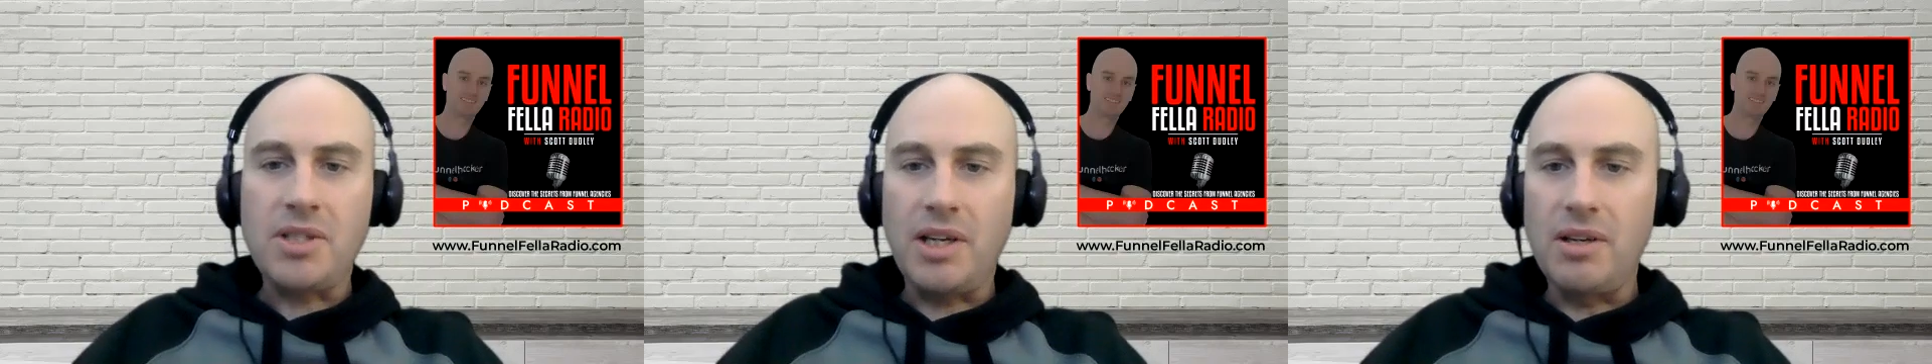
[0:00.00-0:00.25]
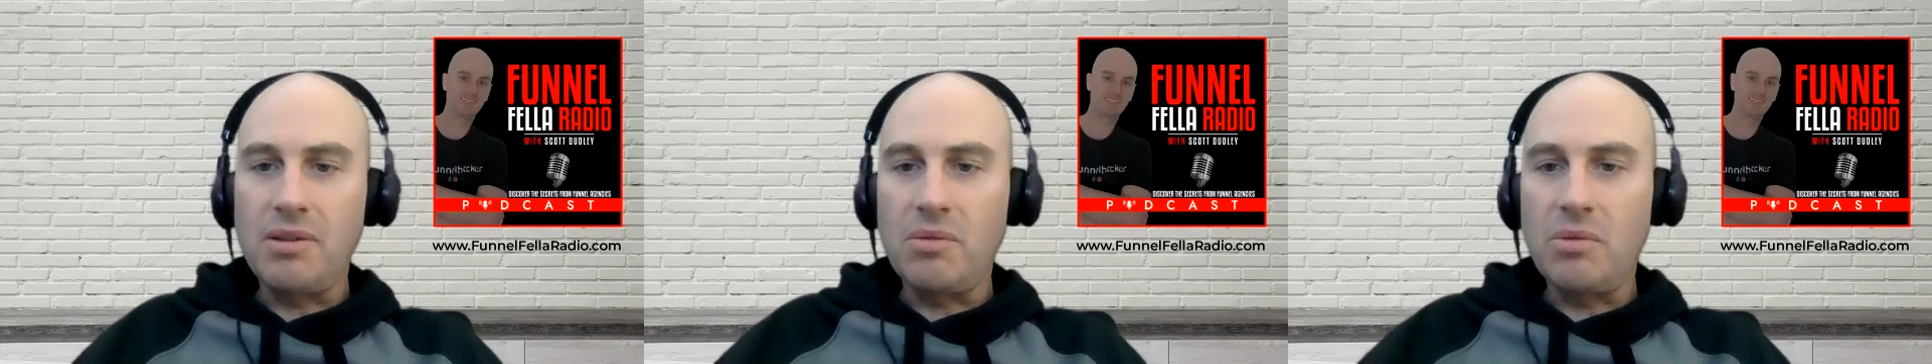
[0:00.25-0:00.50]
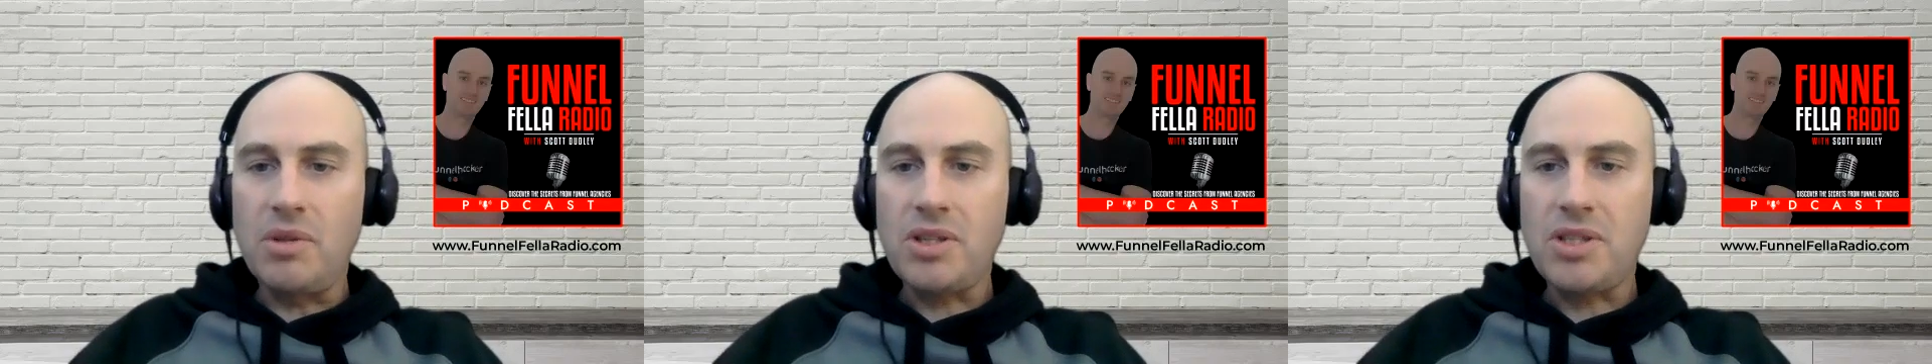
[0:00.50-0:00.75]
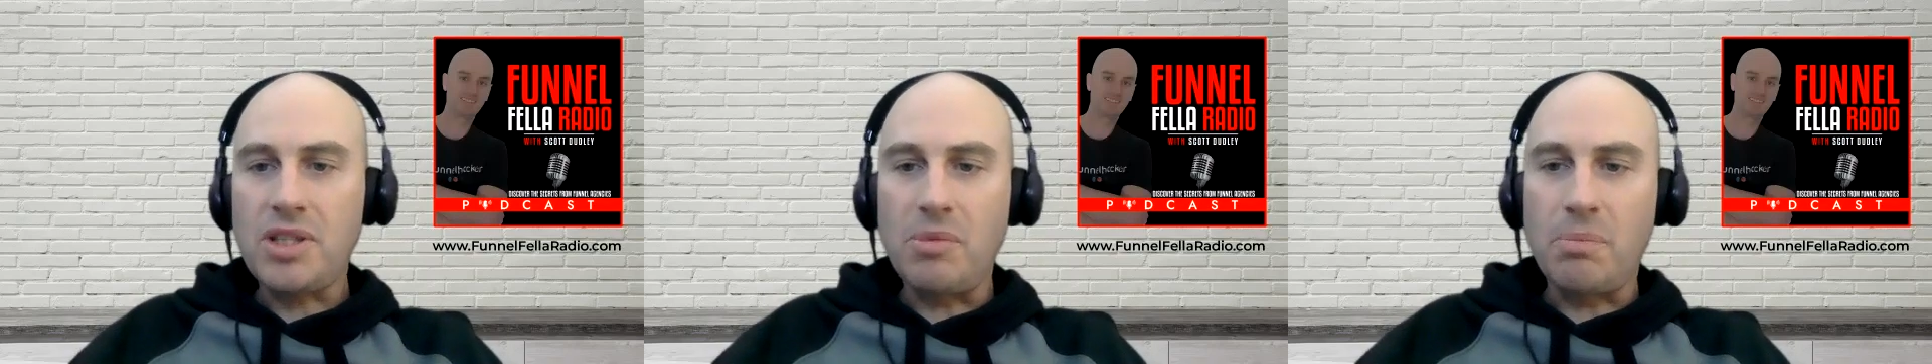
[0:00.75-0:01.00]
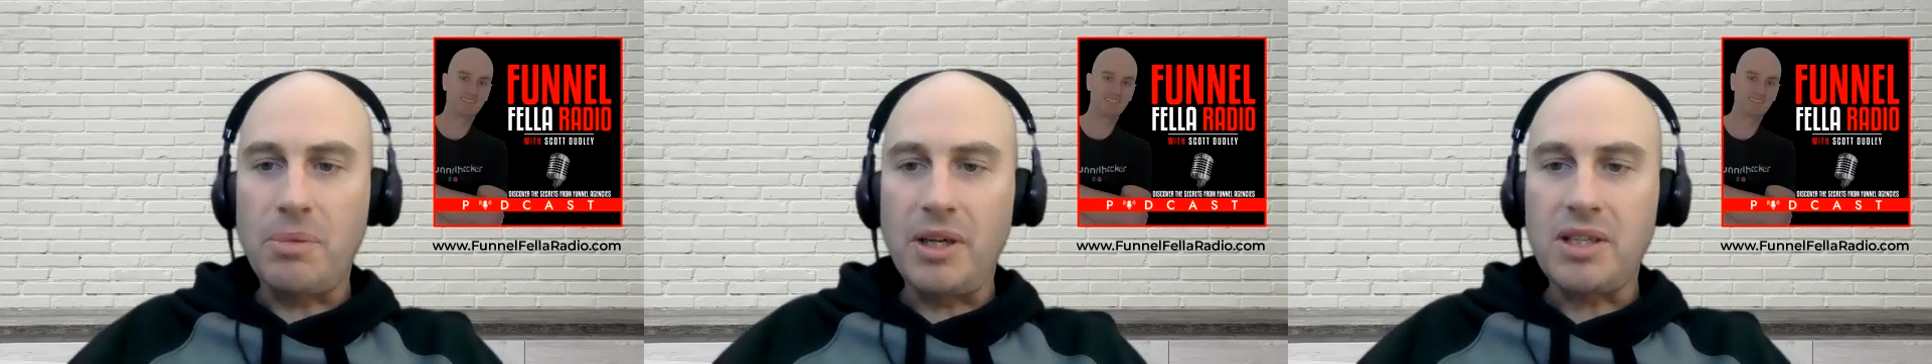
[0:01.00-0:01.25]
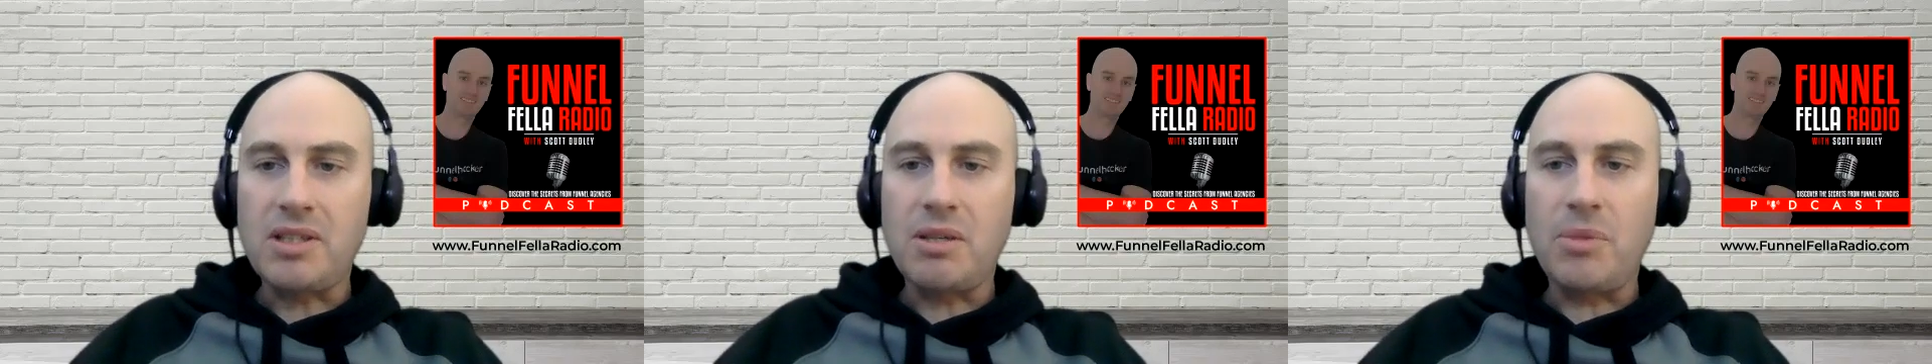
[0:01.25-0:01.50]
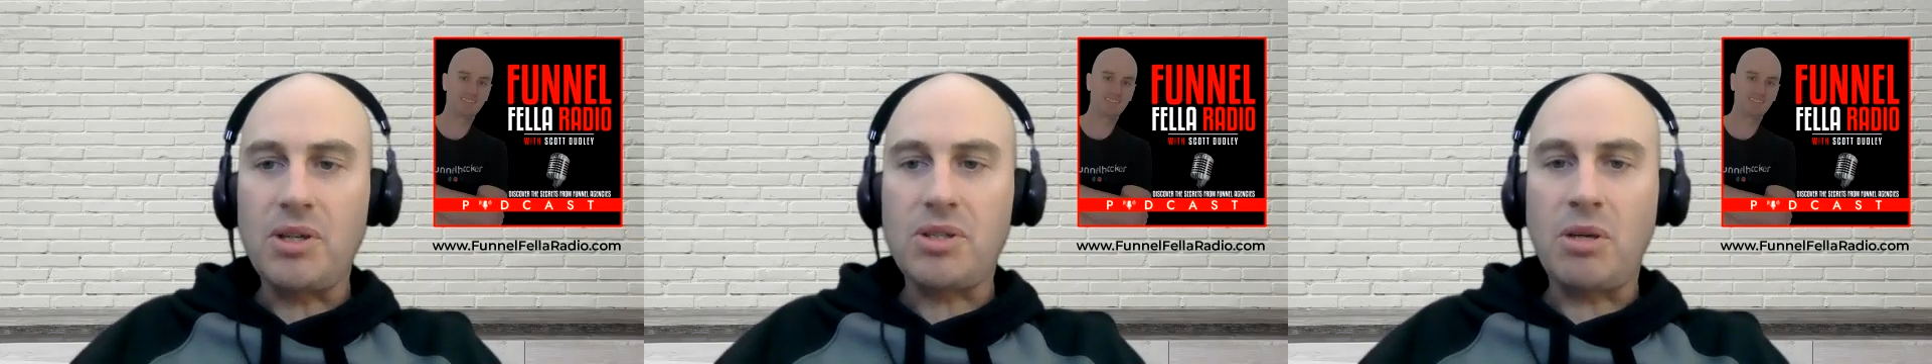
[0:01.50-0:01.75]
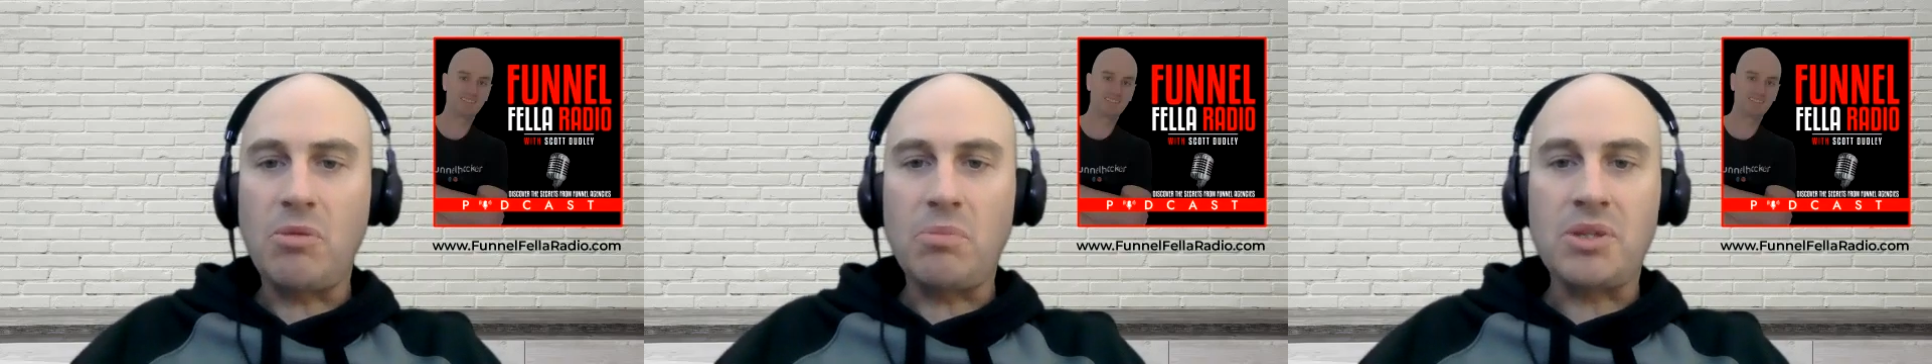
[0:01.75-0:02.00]
so what are some of the biggest and
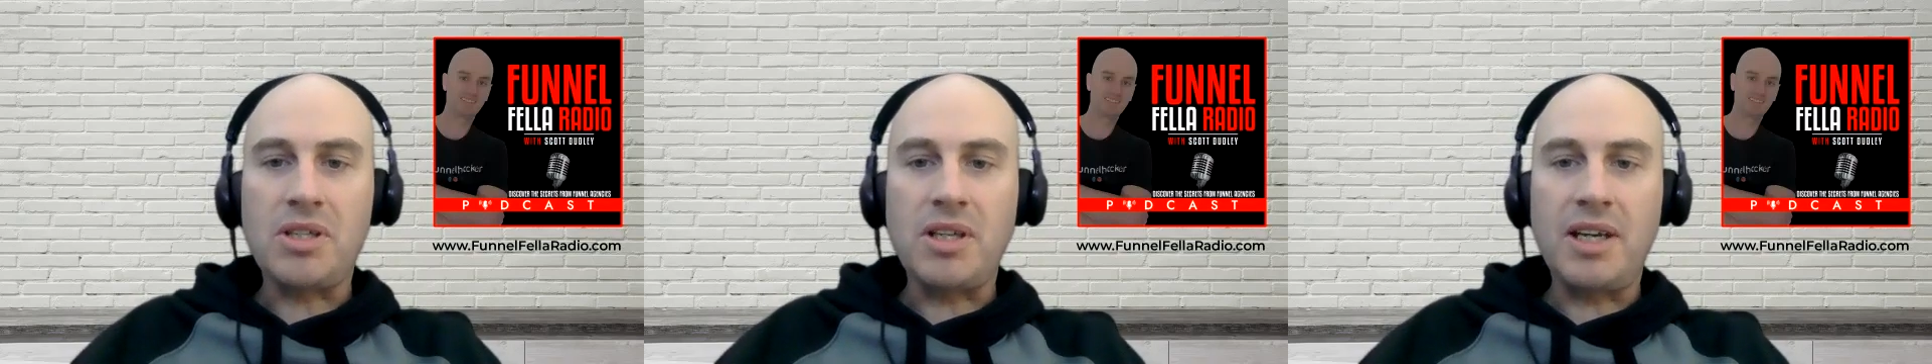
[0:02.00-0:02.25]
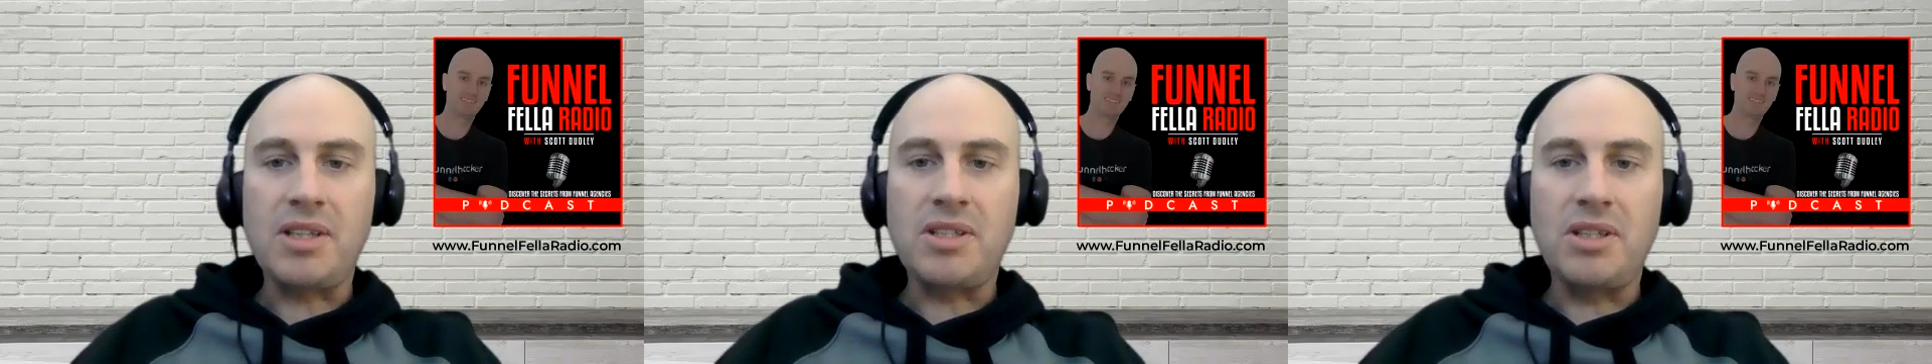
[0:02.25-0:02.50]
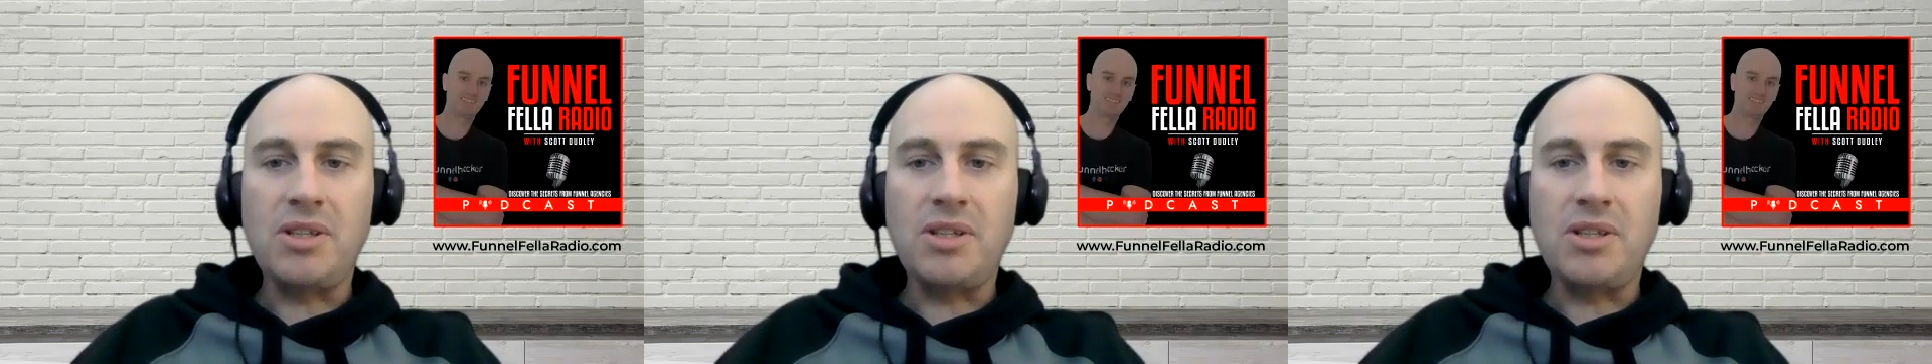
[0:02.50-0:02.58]
most common mistakes that